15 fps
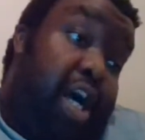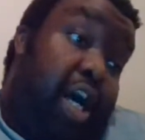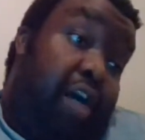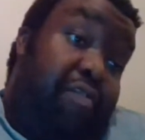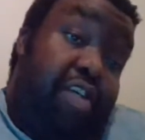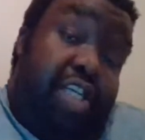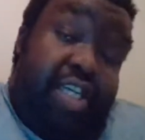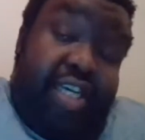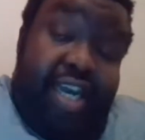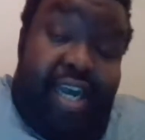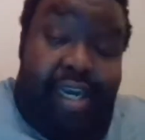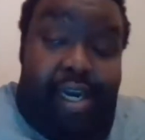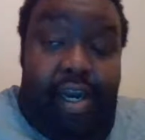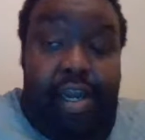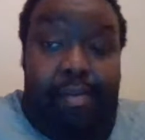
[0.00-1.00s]
Other than
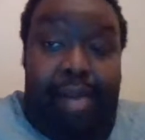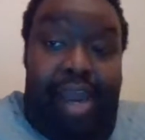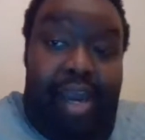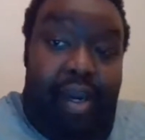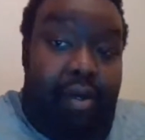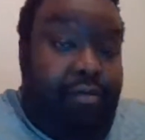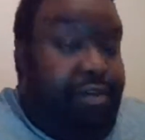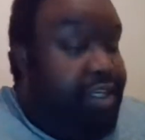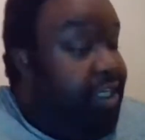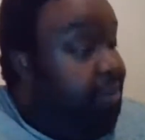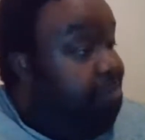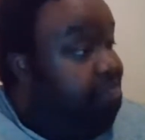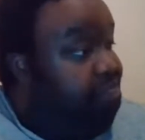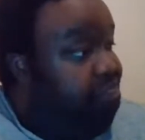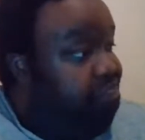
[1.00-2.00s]
that, I am out of
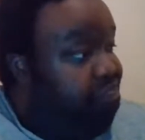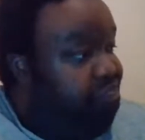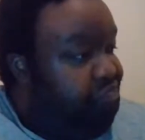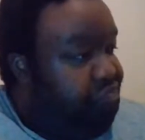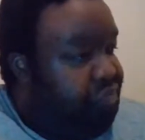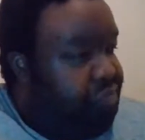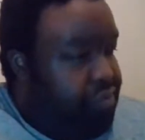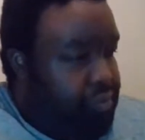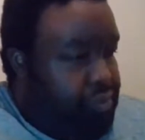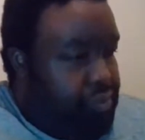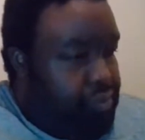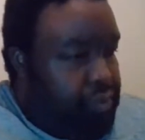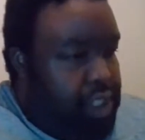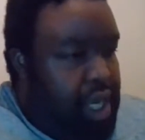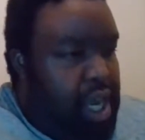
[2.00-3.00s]
here.
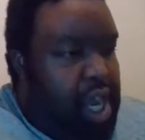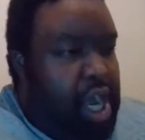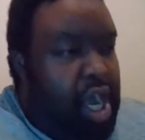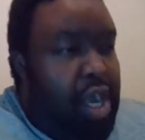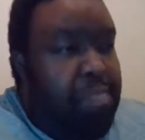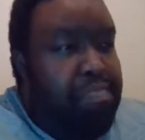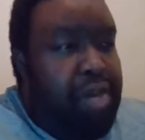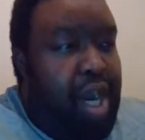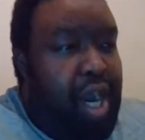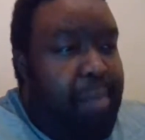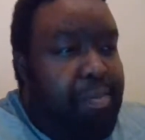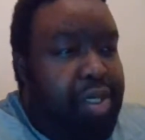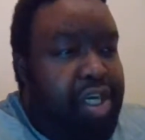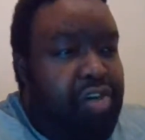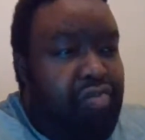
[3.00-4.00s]
I'm
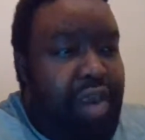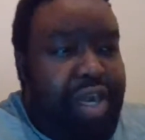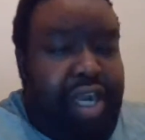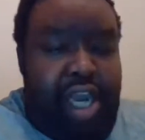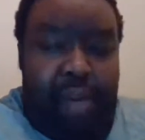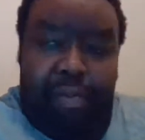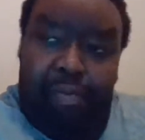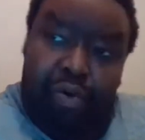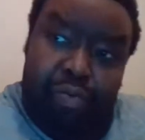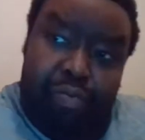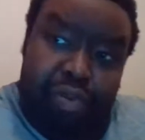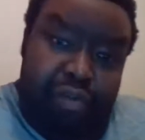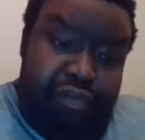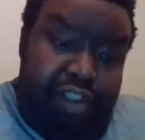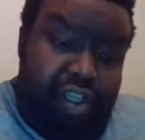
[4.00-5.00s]
going to grade a couple more
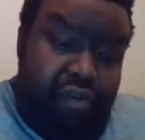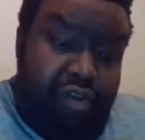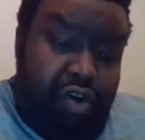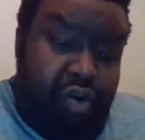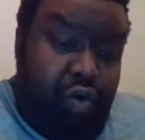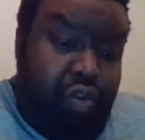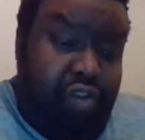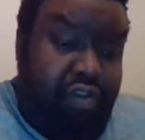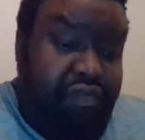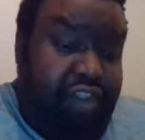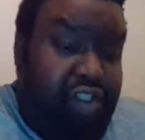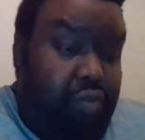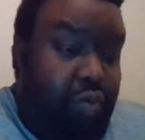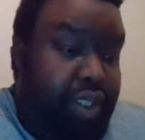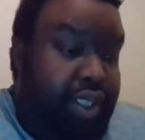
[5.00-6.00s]
movies over the course of
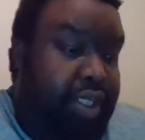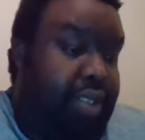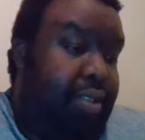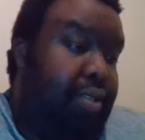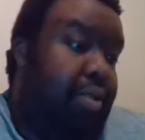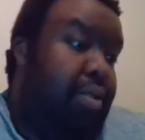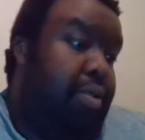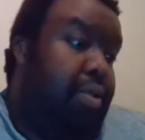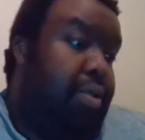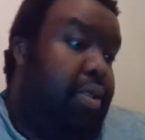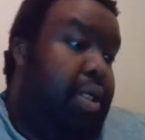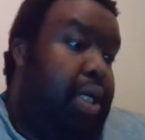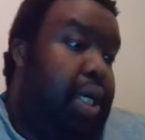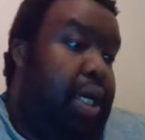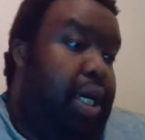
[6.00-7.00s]
this week.
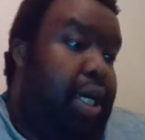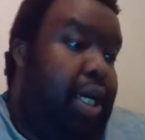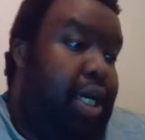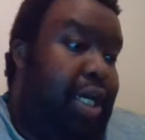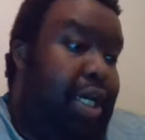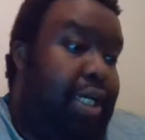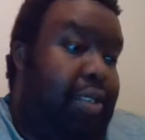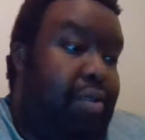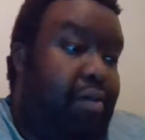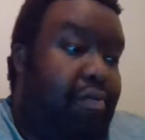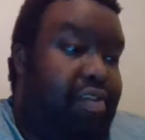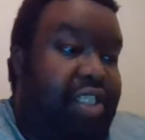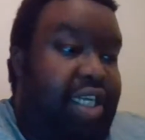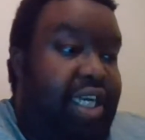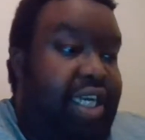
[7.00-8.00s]

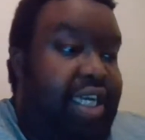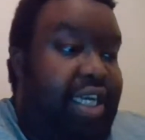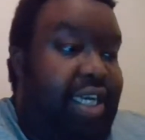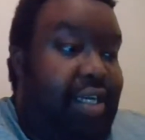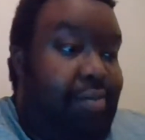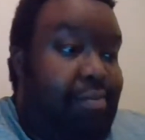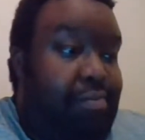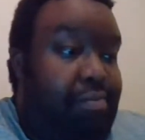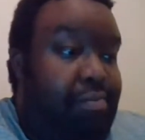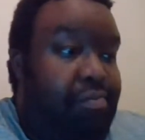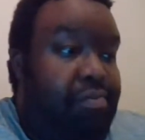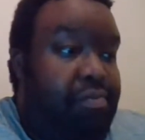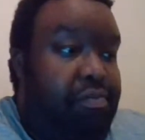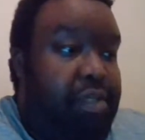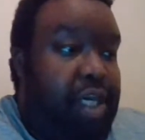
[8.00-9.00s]
Obviously,
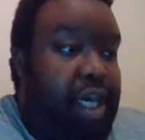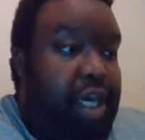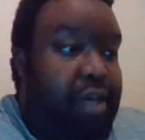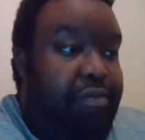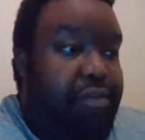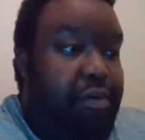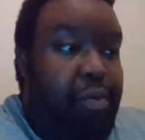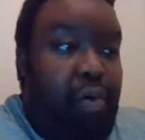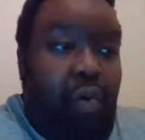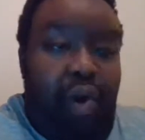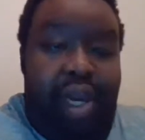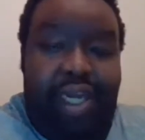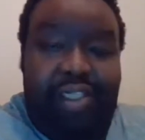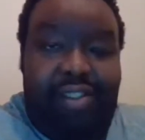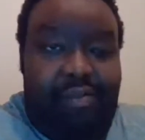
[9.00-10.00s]
football
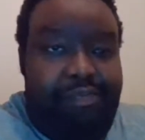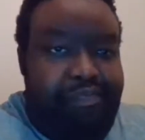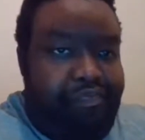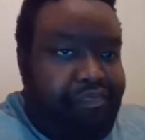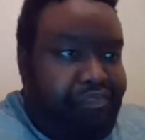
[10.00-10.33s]
wise,